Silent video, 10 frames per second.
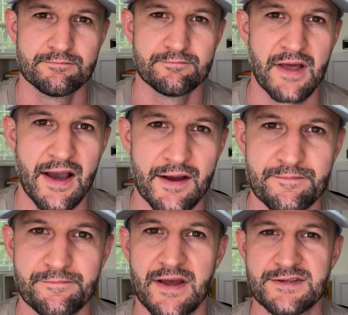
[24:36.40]
that
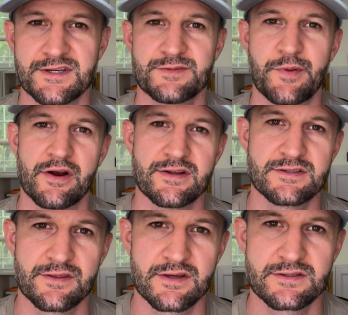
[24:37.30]
has experience
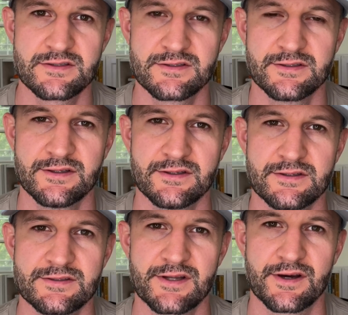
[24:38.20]
in this
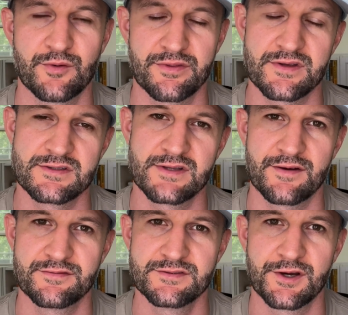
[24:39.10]
stuff, with this
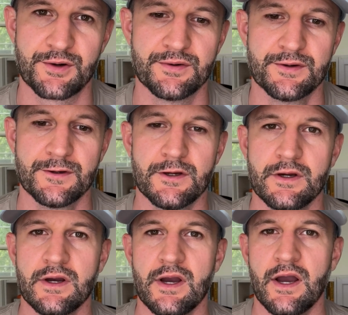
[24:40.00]
stuff. So
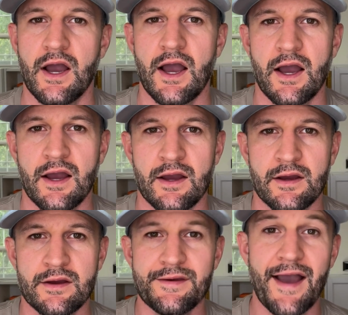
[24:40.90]

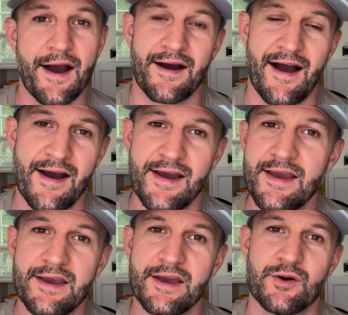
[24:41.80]
yeah,
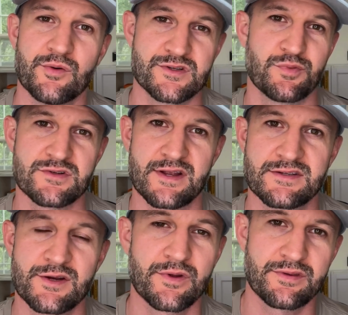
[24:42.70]
I was
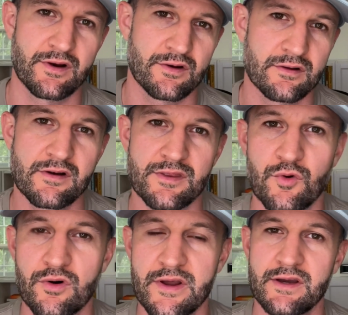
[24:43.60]
presented with it earlier in the
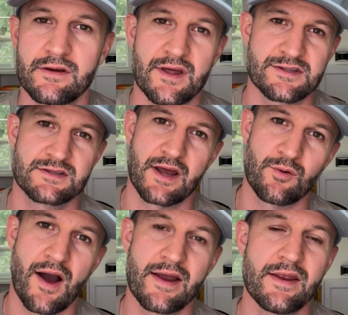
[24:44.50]
morning, and that's kind of
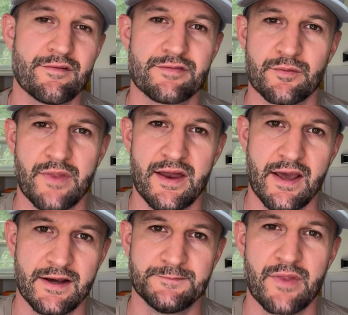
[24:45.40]
why I didn't film that
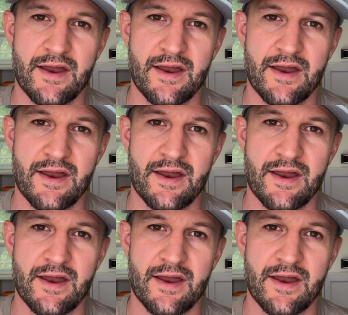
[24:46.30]
day.